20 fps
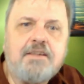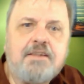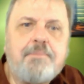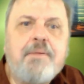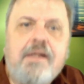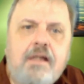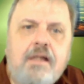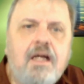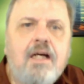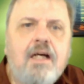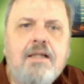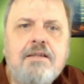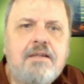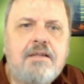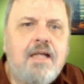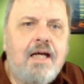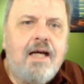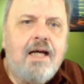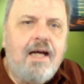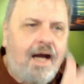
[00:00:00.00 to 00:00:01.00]
It's
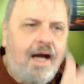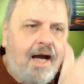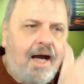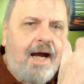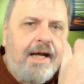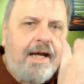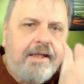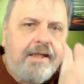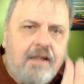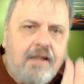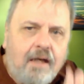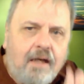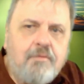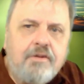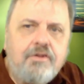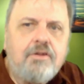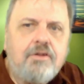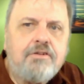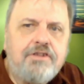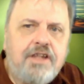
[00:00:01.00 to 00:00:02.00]
because I come
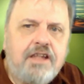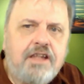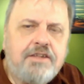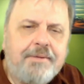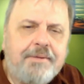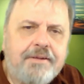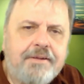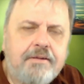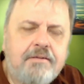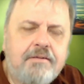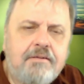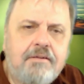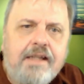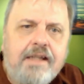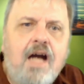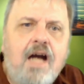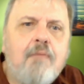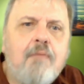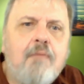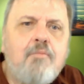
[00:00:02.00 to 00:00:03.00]
with no judgment.
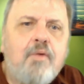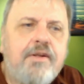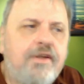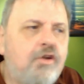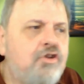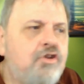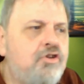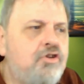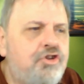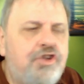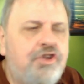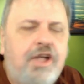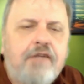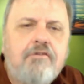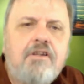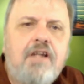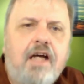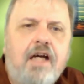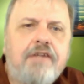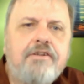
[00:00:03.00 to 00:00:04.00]
I come with a
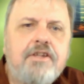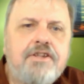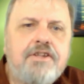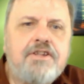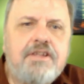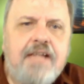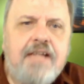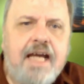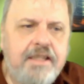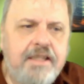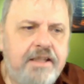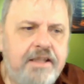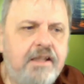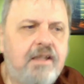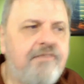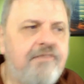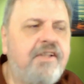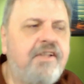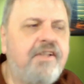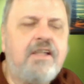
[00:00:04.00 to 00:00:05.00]
general
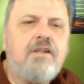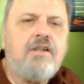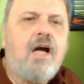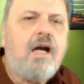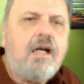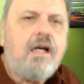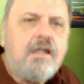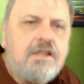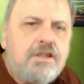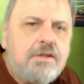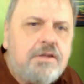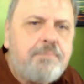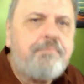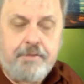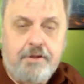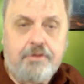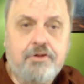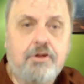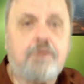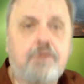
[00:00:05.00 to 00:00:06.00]
understanding of the entire
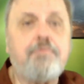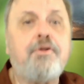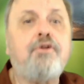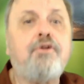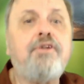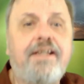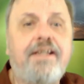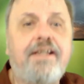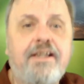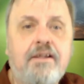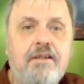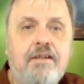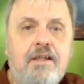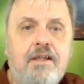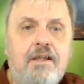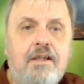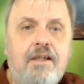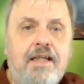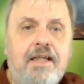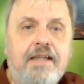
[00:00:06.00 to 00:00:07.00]
spiritual community.
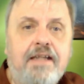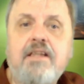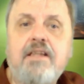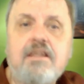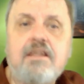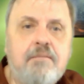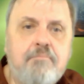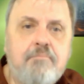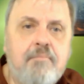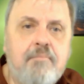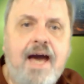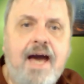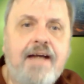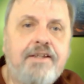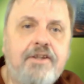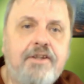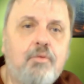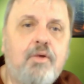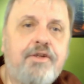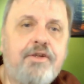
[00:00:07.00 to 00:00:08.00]
It doesn't
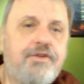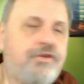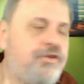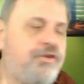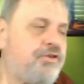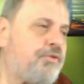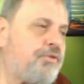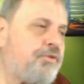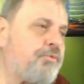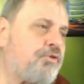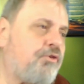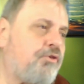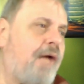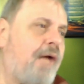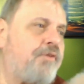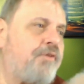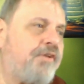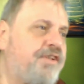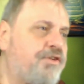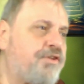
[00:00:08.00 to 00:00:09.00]
matter whether you
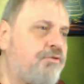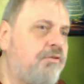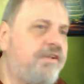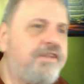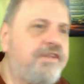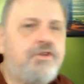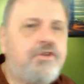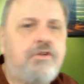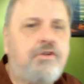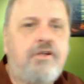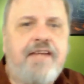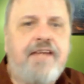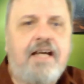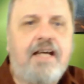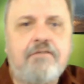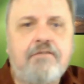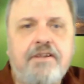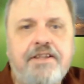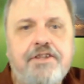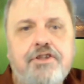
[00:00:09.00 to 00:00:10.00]
subscribe to this religion or
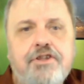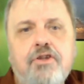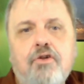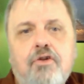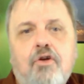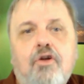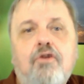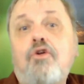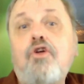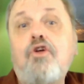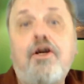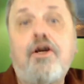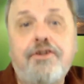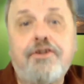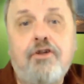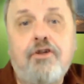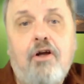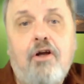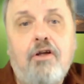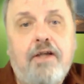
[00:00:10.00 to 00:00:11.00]
that religion or not
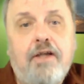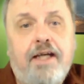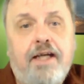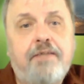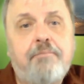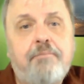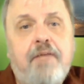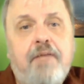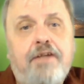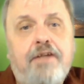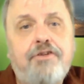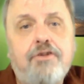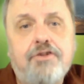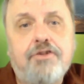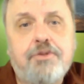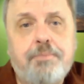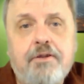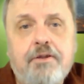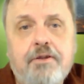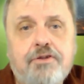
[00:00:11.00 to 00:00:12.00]
at all and, and
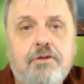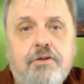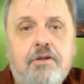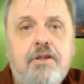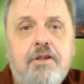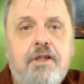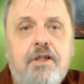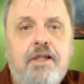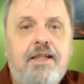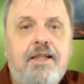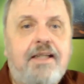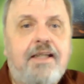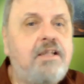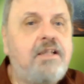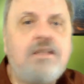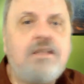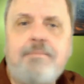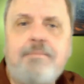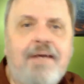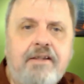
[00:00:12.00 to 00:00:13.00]
you're spiritual.
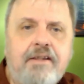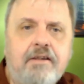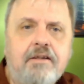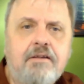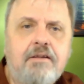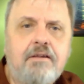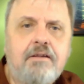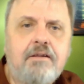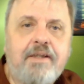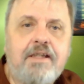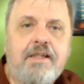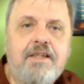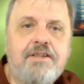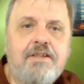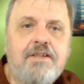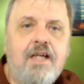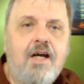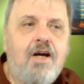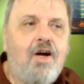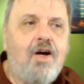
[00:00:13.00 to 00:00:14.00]
It doesn't matter
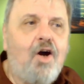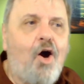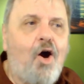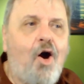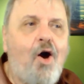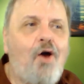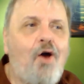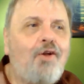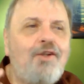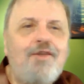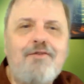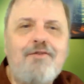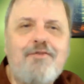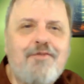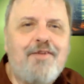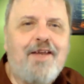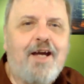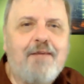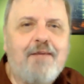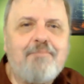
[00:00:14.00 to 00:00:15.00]
because all
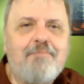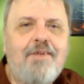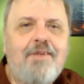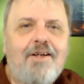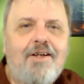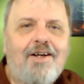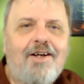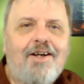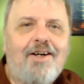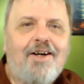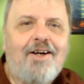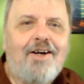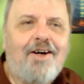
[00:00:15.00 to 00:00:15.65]
of them